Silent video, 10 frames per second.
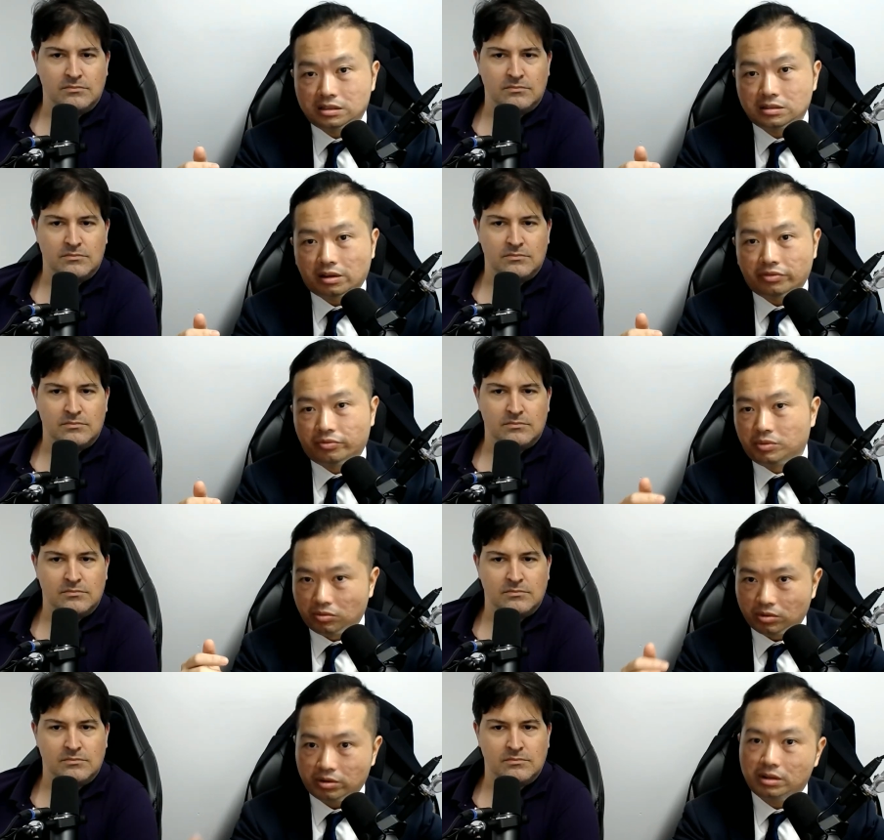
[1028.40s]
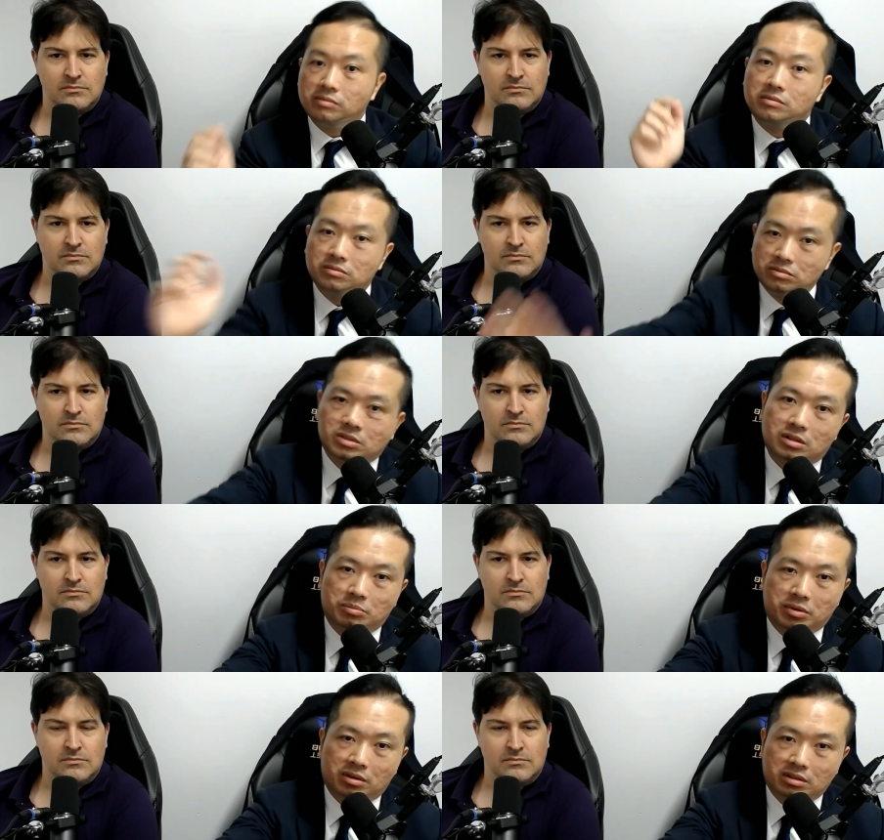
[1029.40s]
Speaker 1: stuff. Don't worry, it's going to
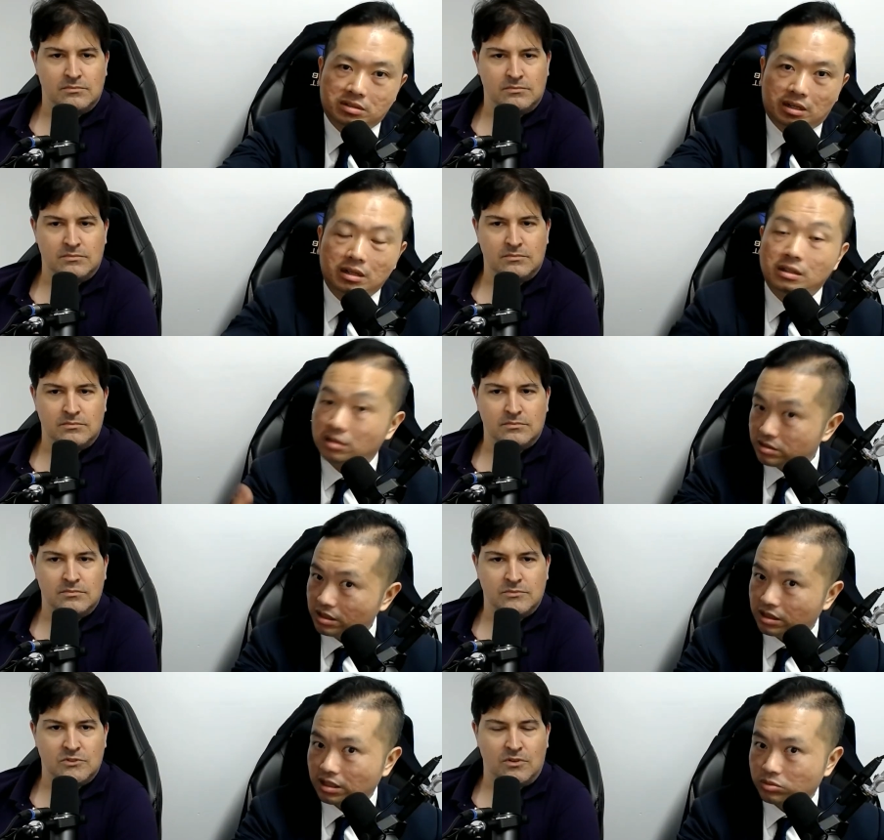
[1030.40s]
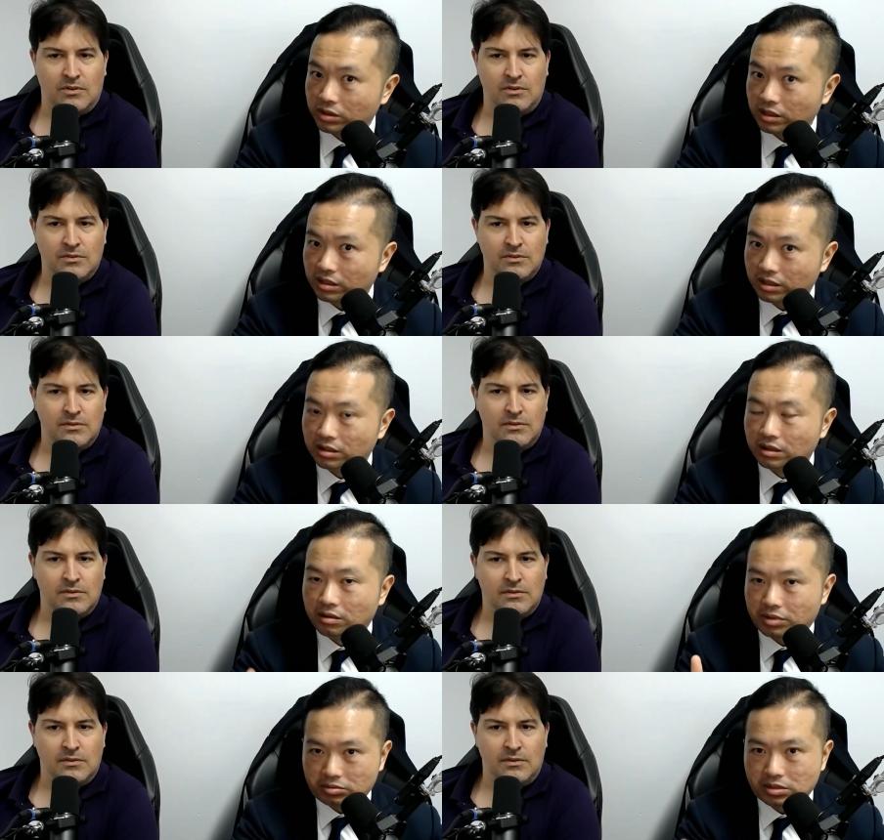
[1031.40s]
appear on this site. Not saying that that's what they did,
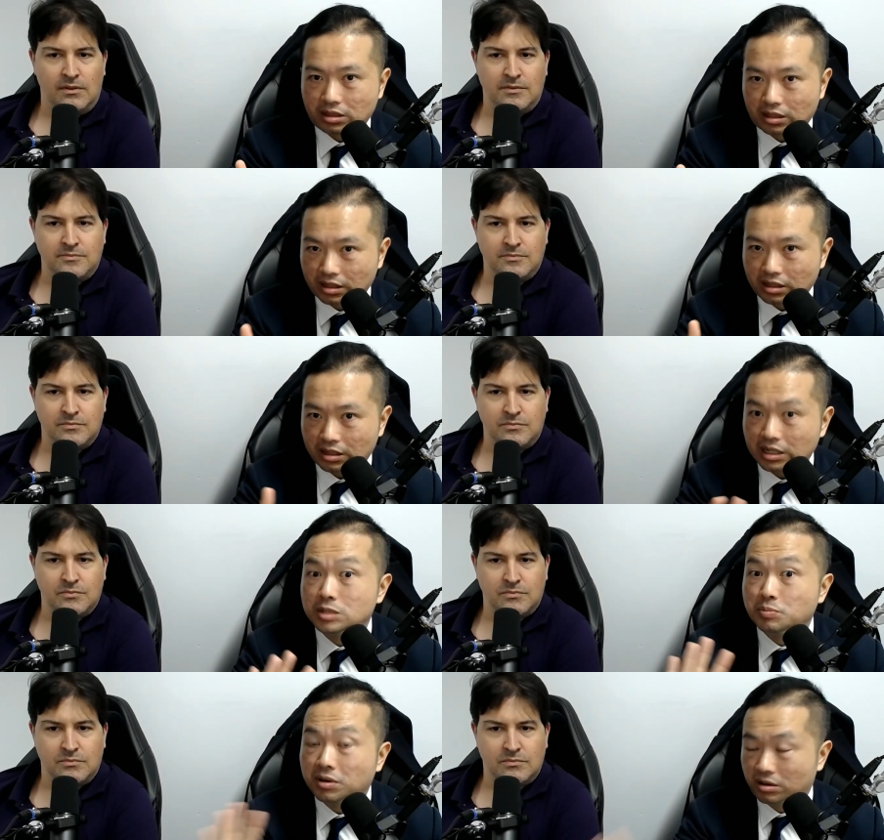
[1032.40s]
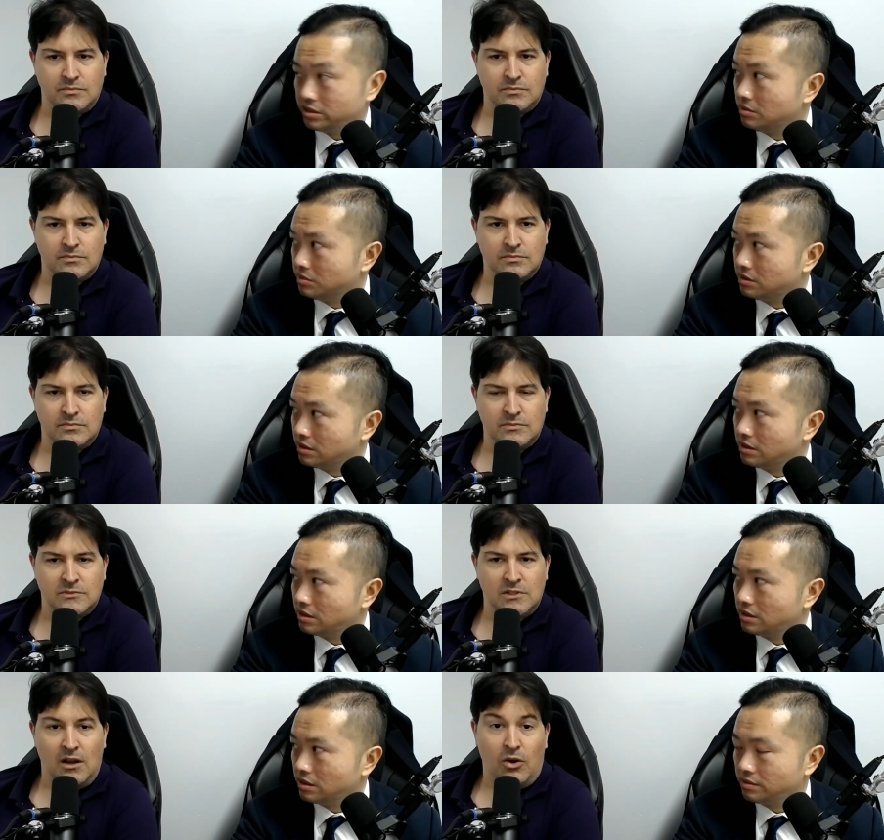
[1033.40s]
but I'm saying that, that it is possible.
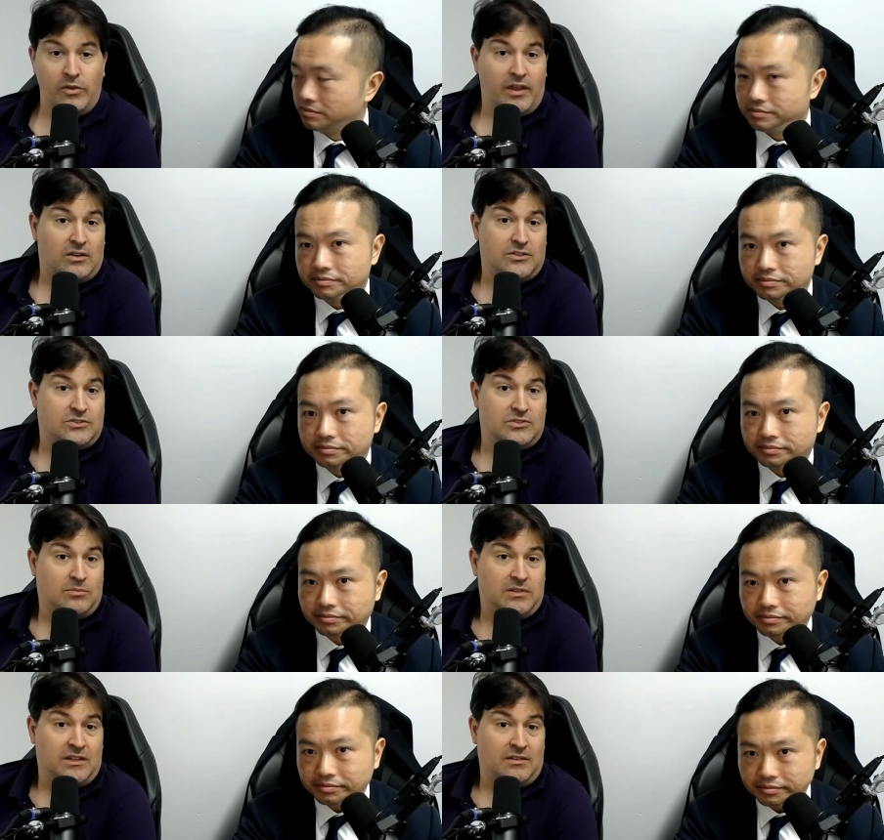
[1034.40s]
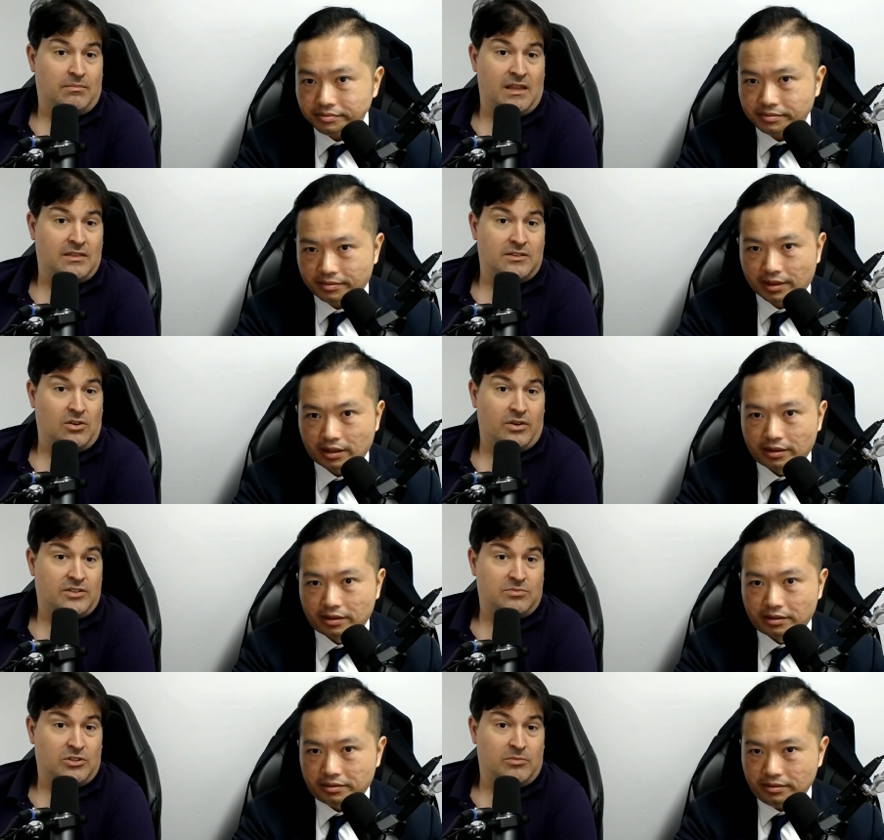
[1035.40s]
Or
Speaker 2: they could also simply mint the tokens
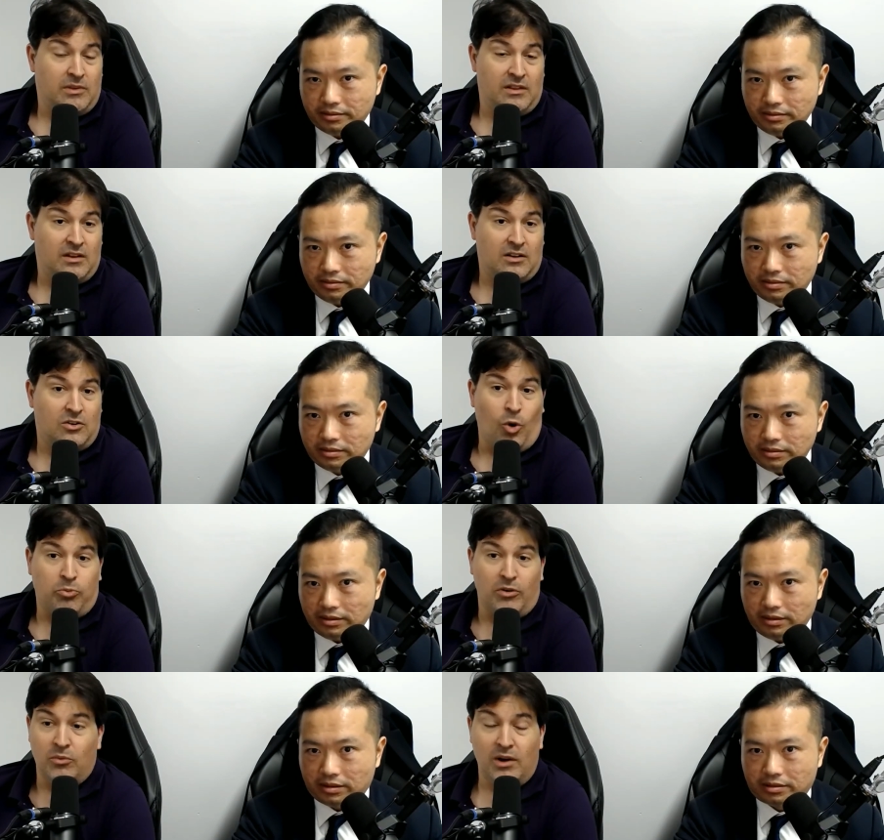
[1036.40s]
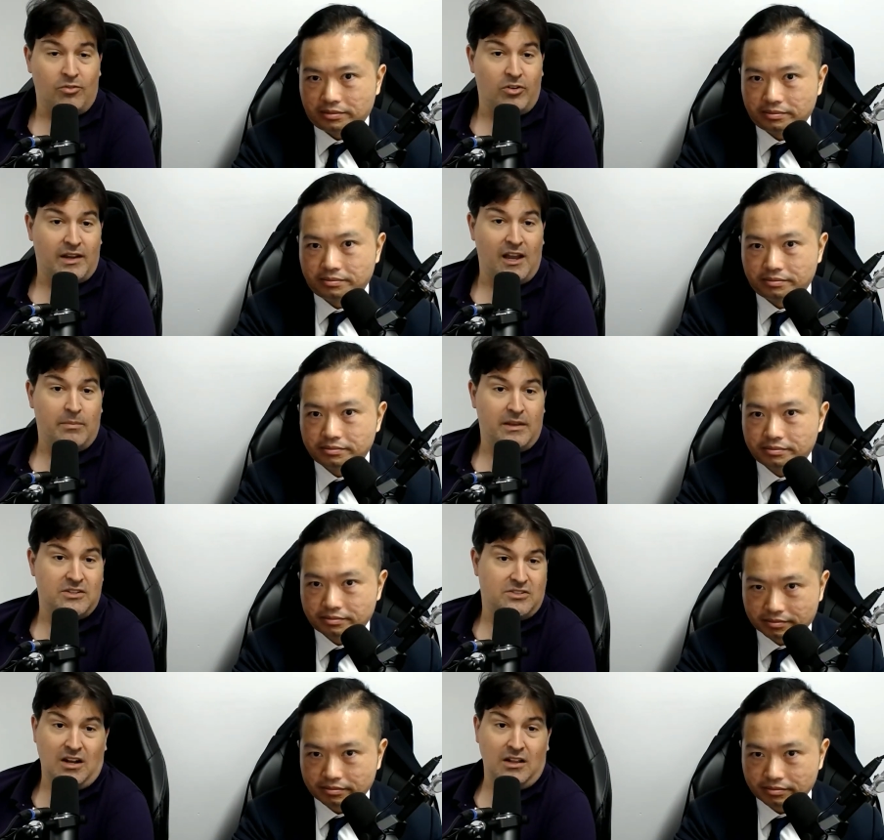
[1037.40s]
and put them in their corporate whatever account because
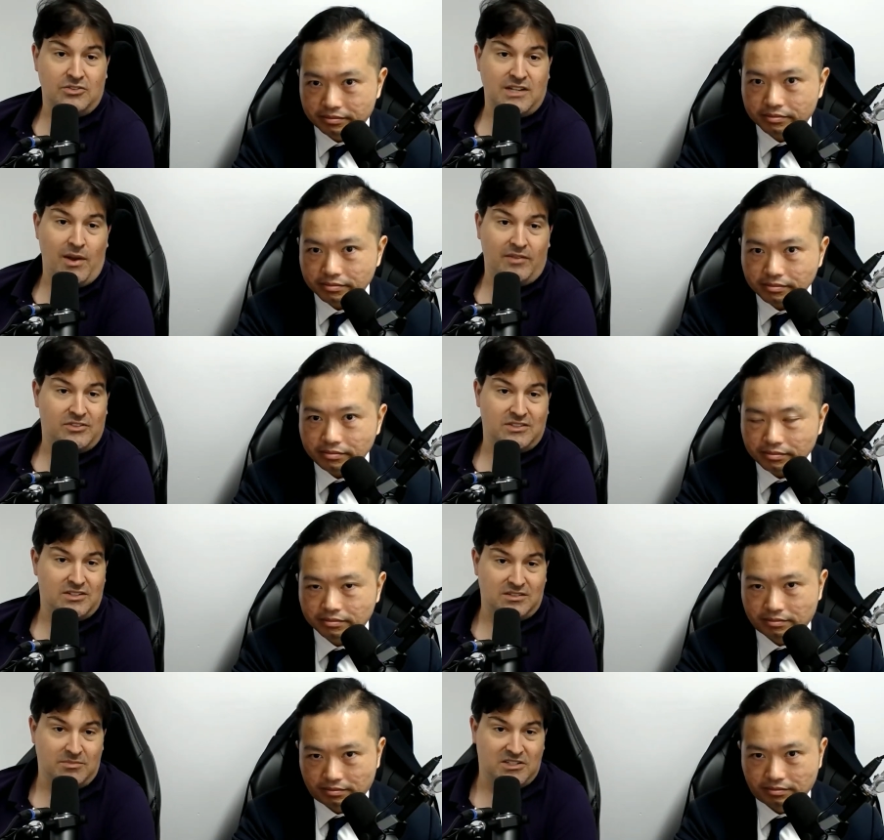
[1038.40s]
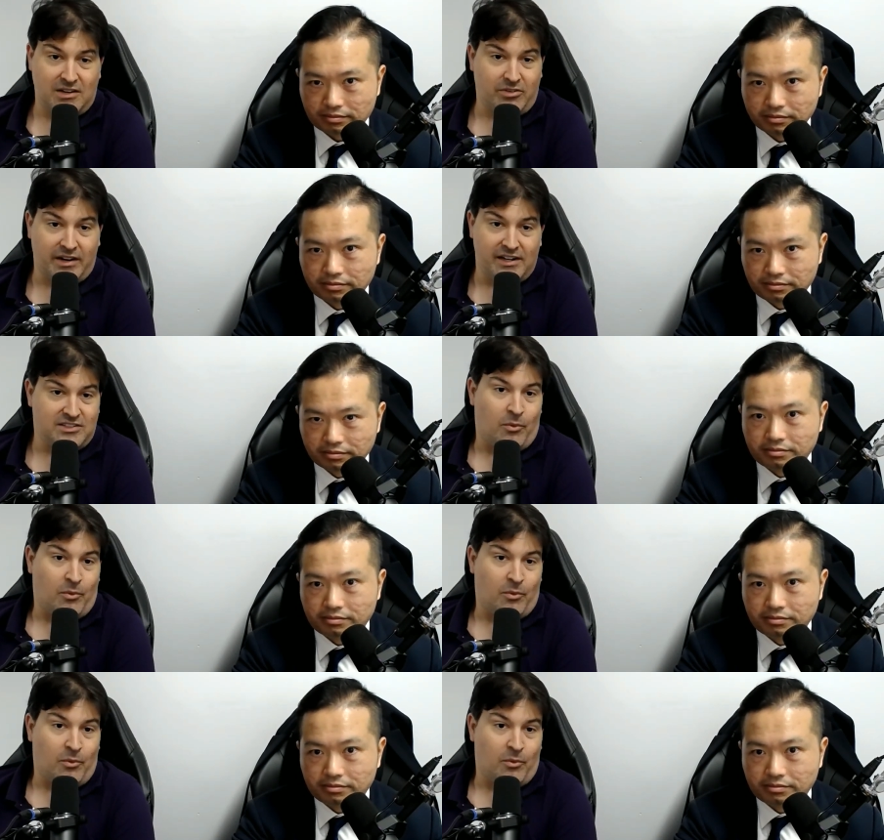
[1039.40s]
the dollars now have to sit and be segregated somewhere.